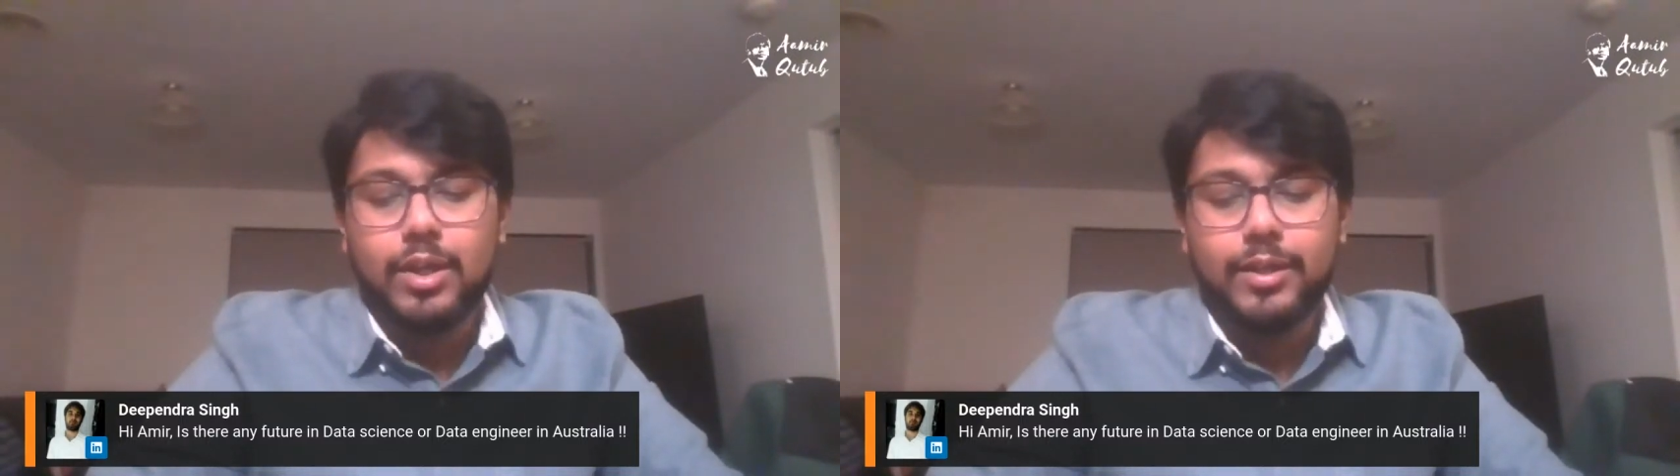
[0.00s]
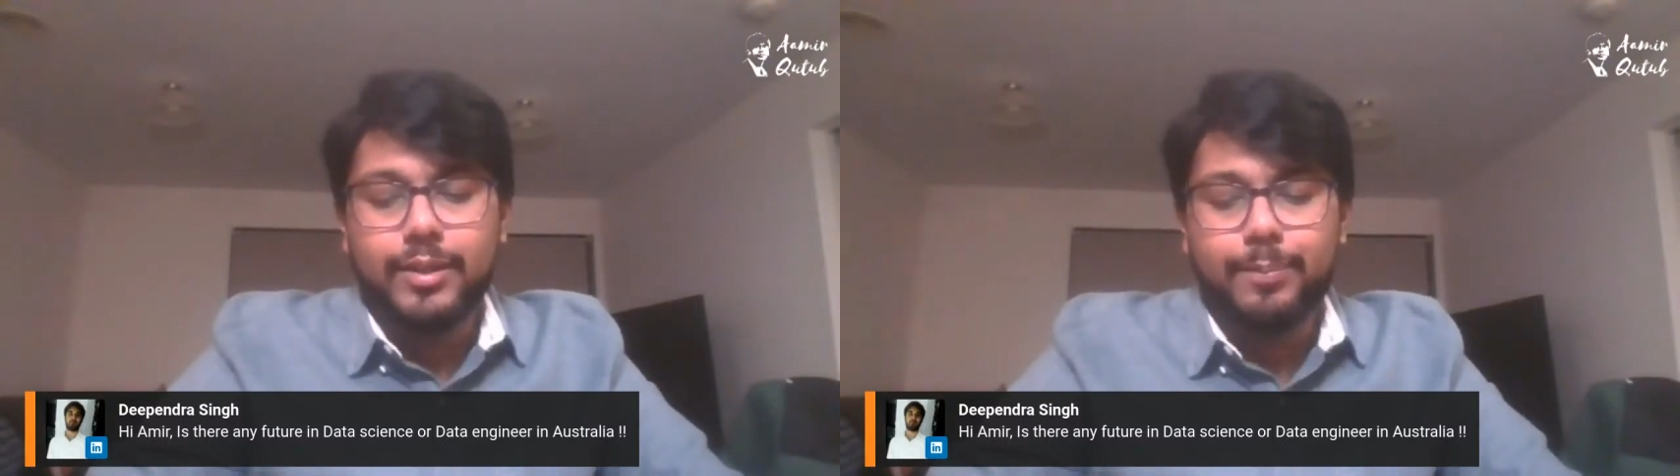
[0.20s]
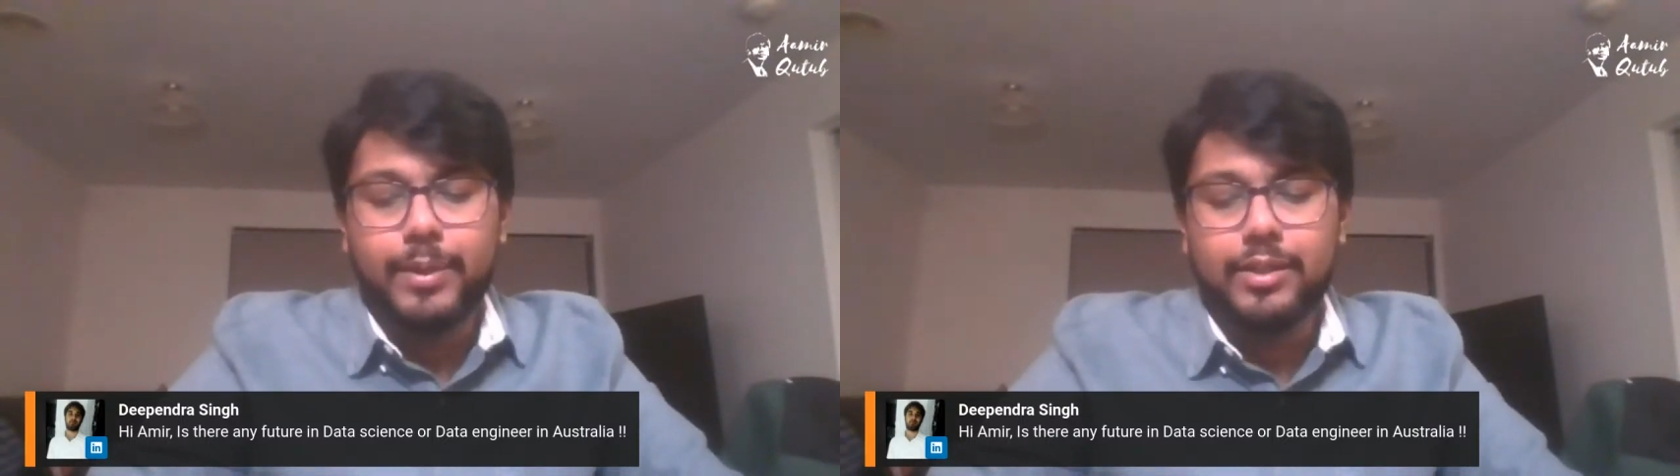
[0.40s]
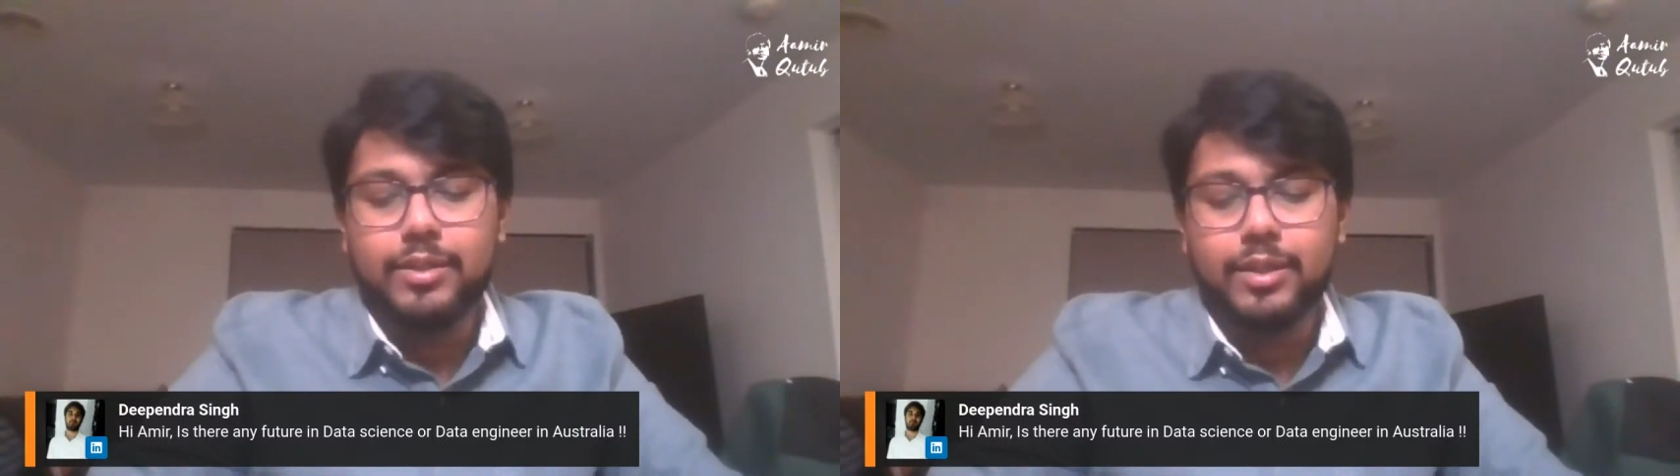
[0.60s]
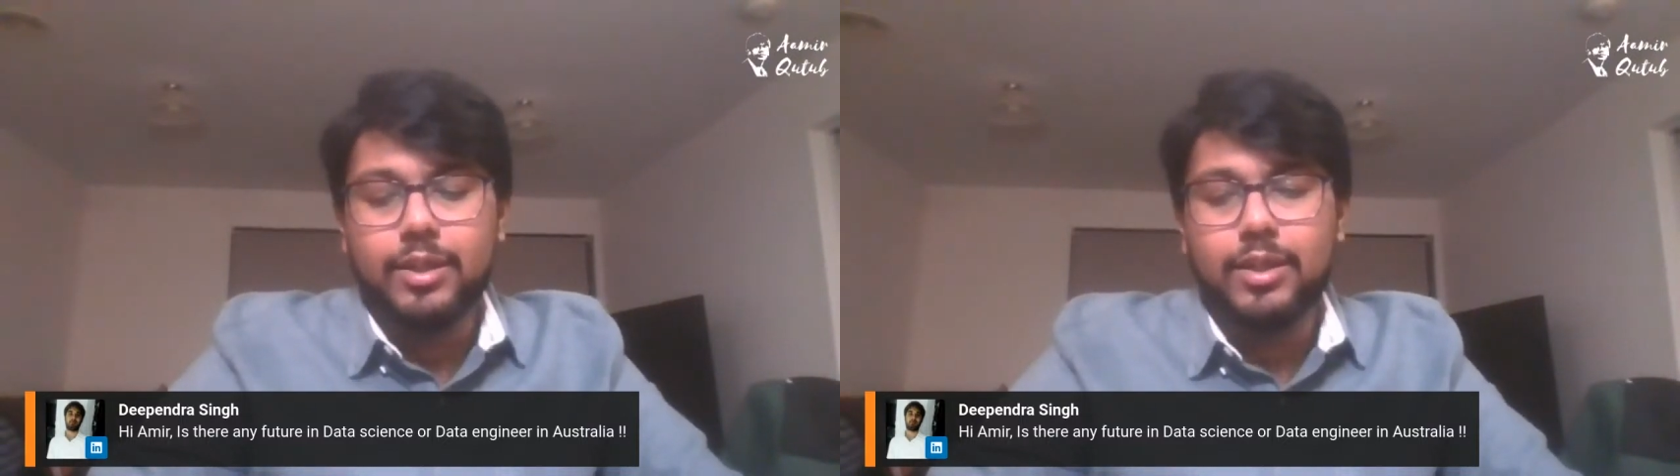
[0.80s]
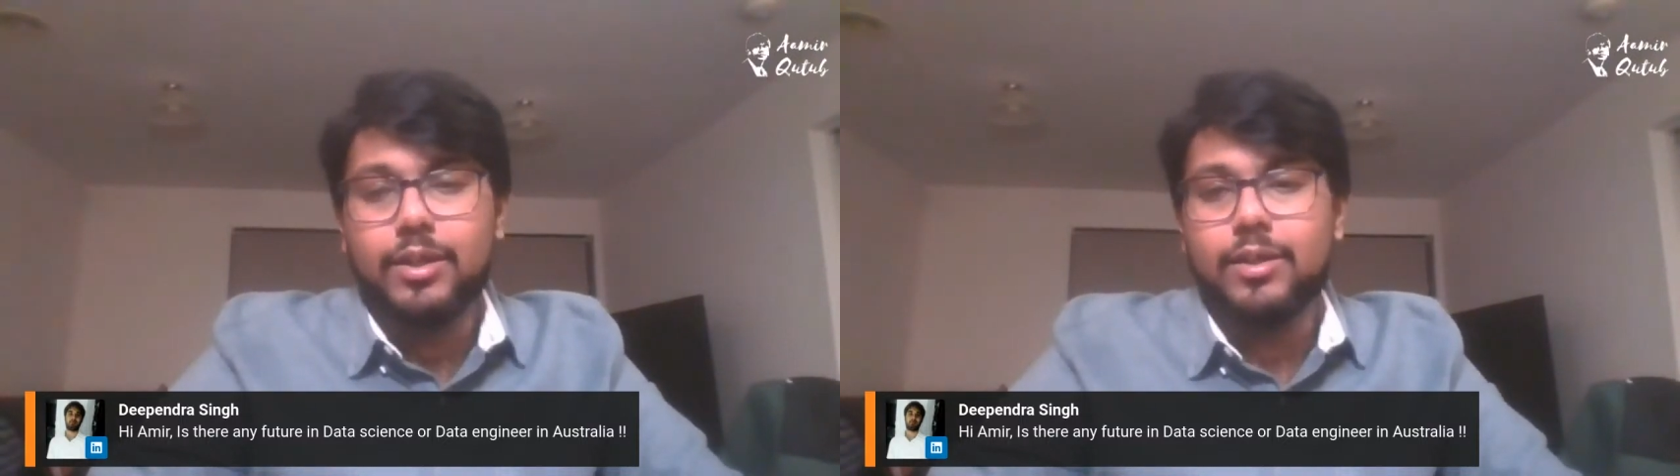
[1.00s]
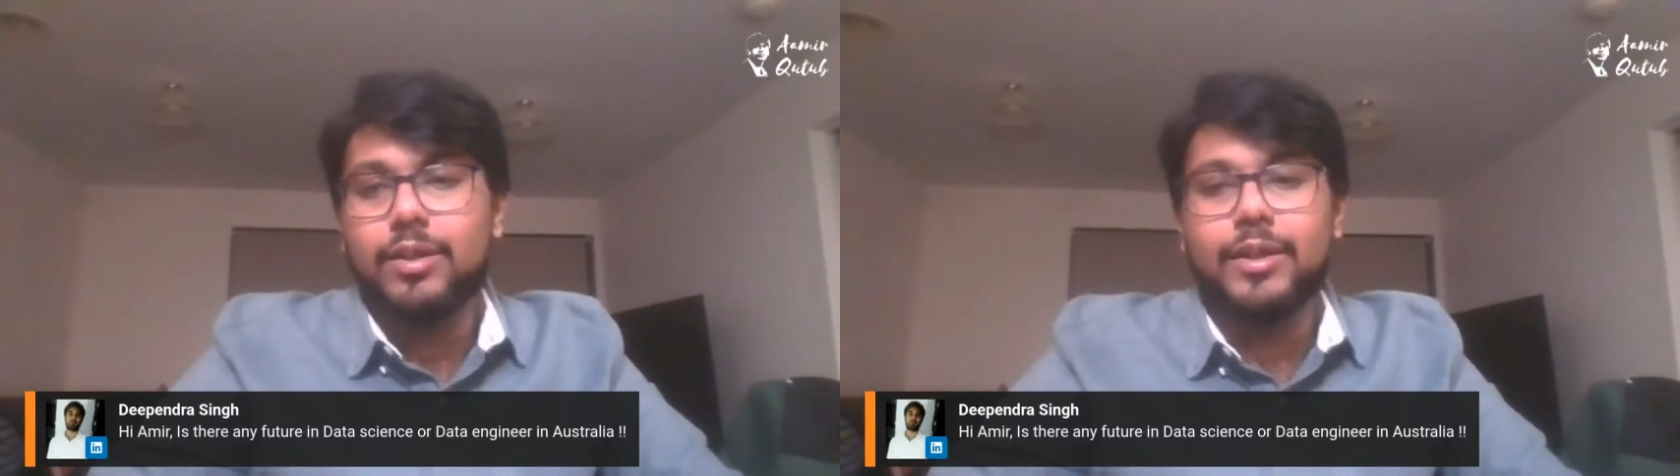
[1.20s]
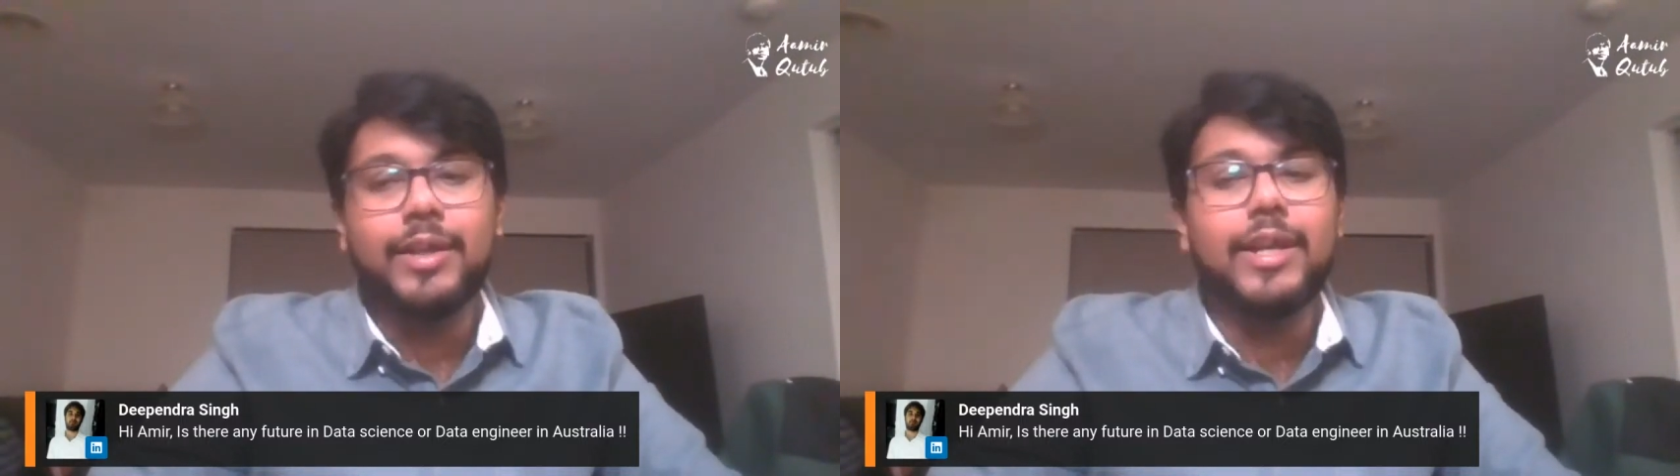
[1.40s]
Deependra,
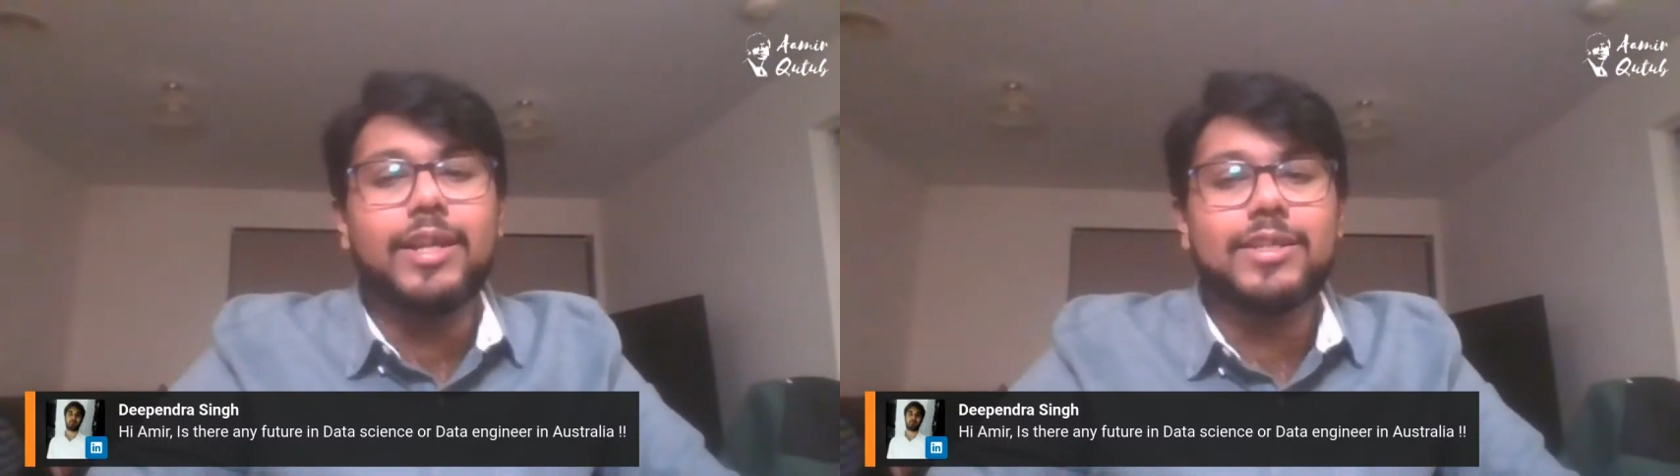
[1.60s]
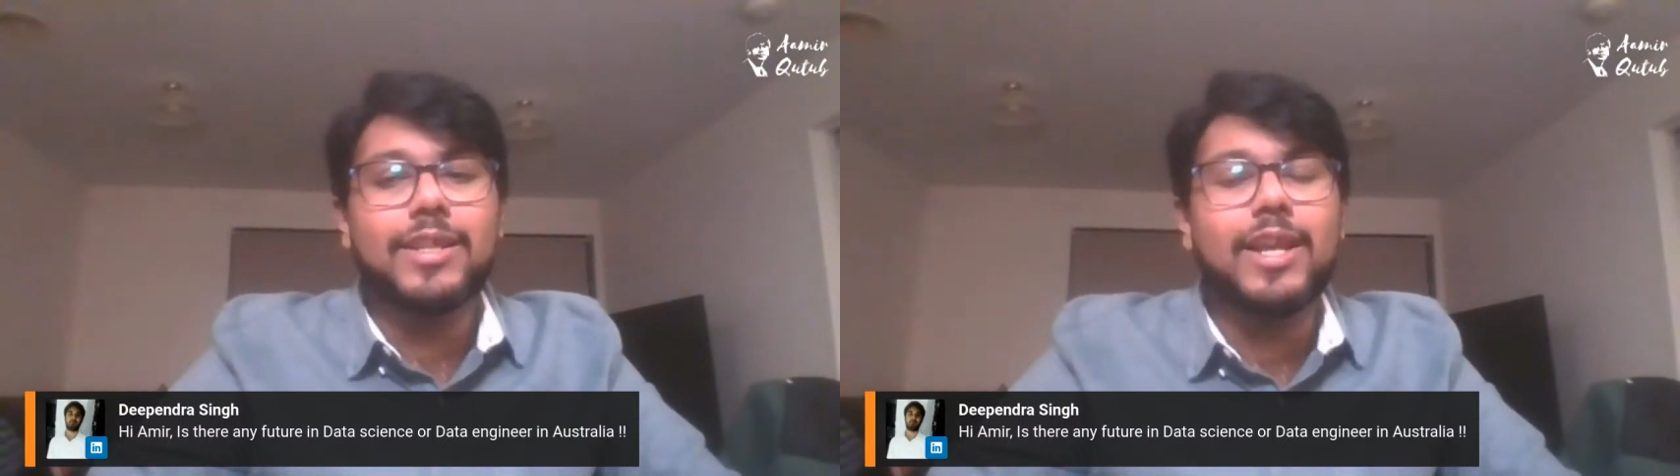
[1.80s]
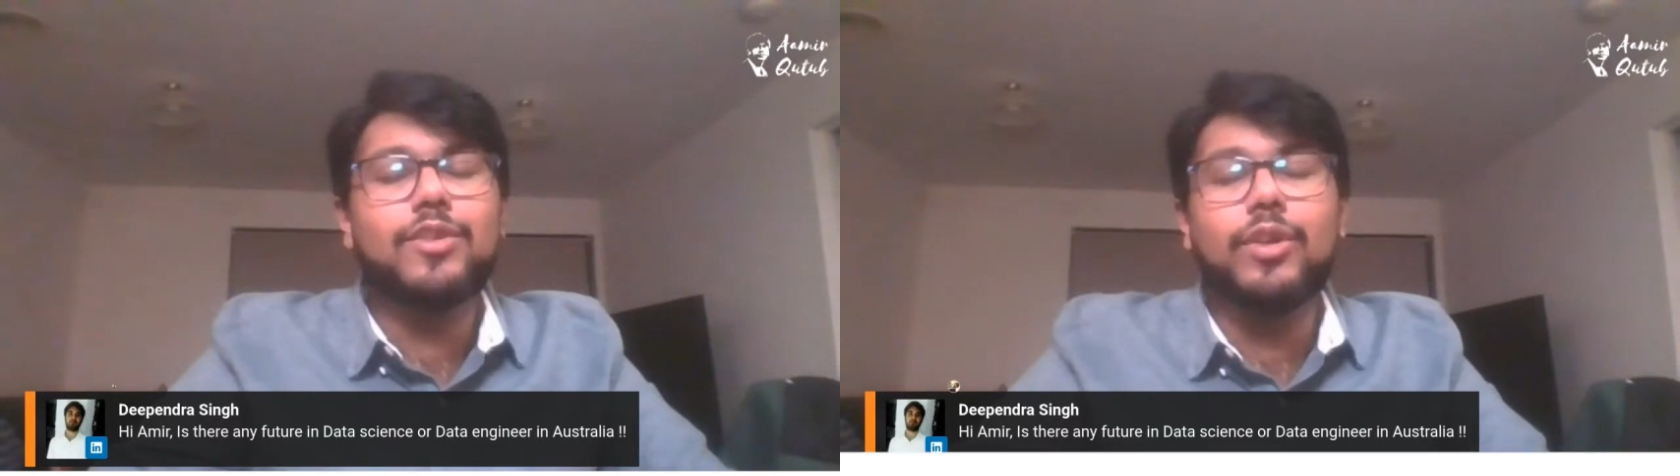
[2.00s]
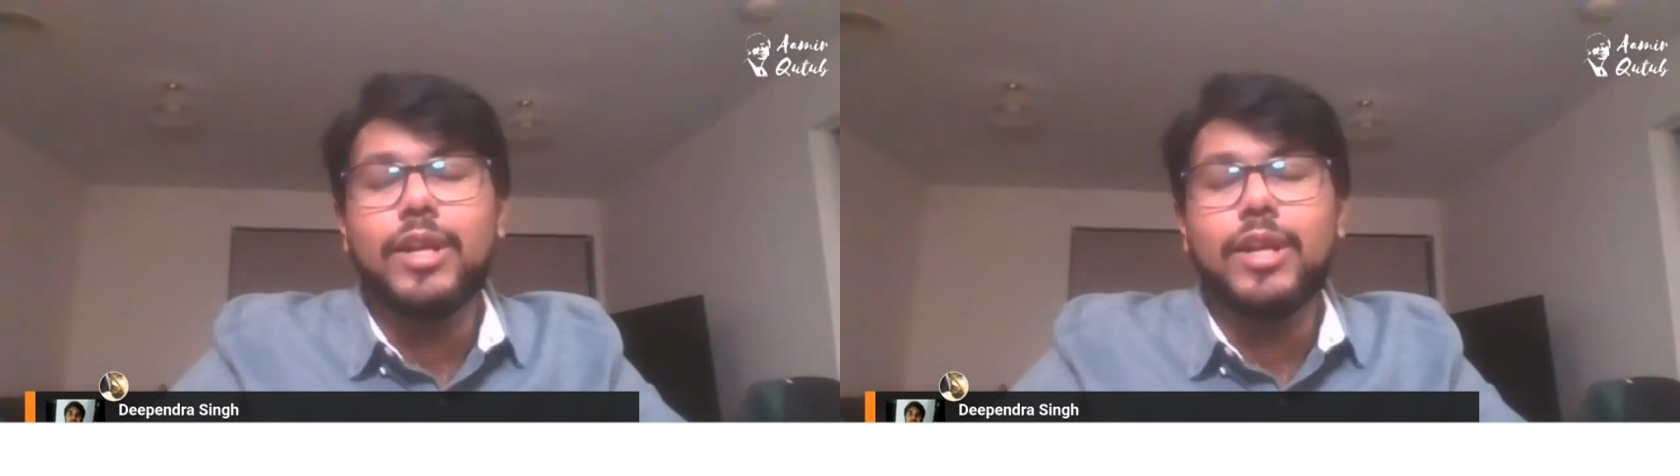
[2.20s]
data science or